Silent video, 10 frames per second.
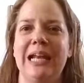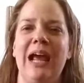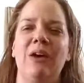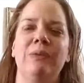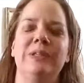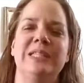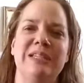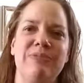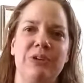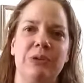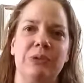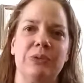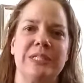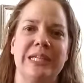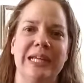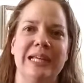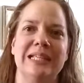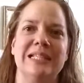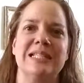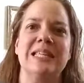and how difficult it
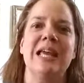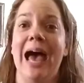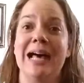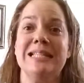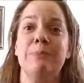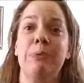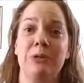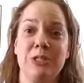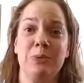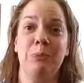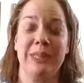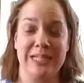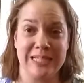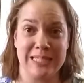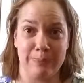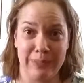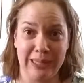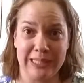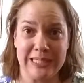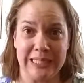is. As a person with a
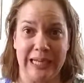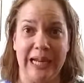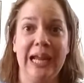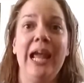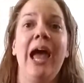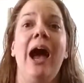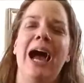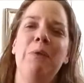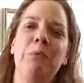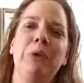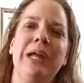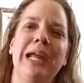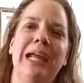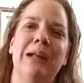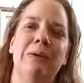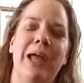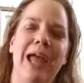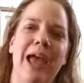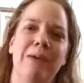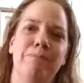disability, I'm working in
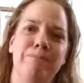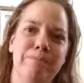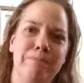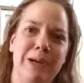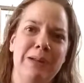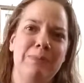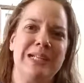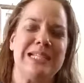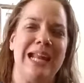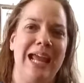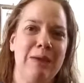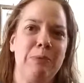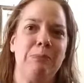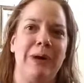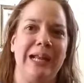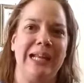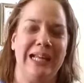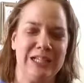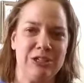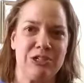pretty much an
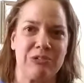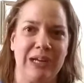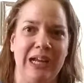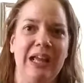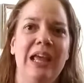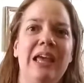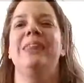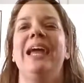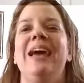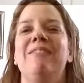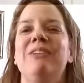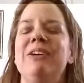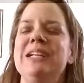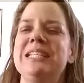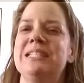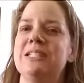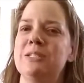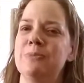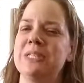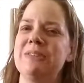able-bodied industry. They have very
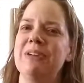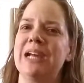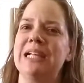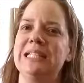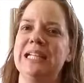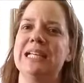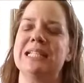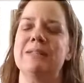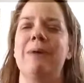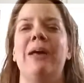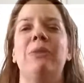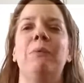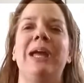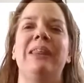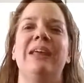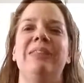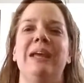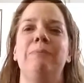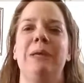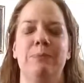specific ideas about the way they
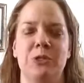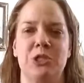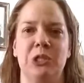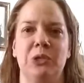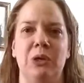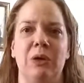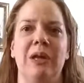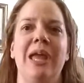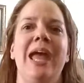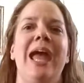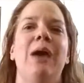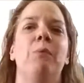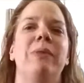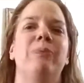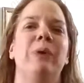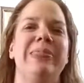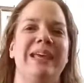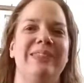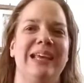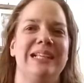think people should look and what
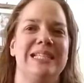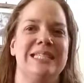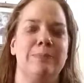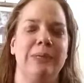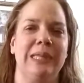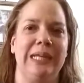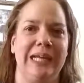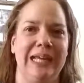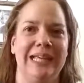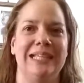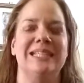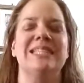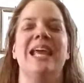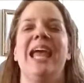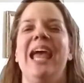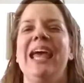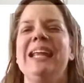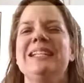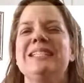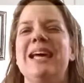they think disability is.
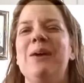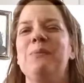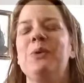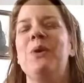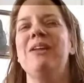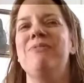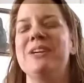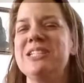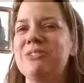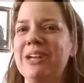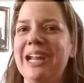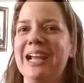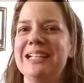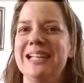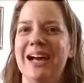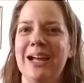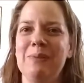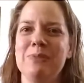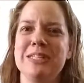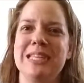And it's quite frustrating at
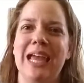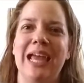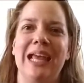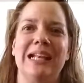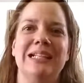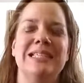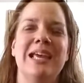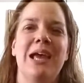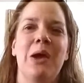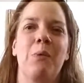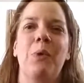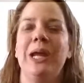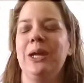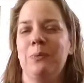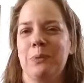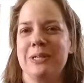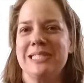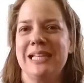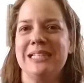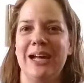times and quite
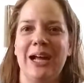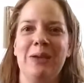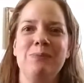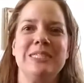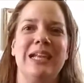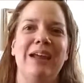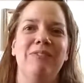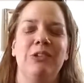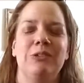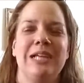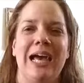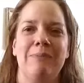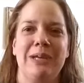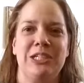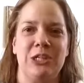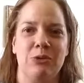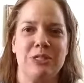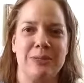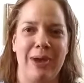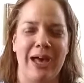humorous at times, and I've learned how to make
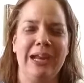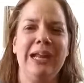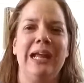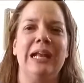jokes about it.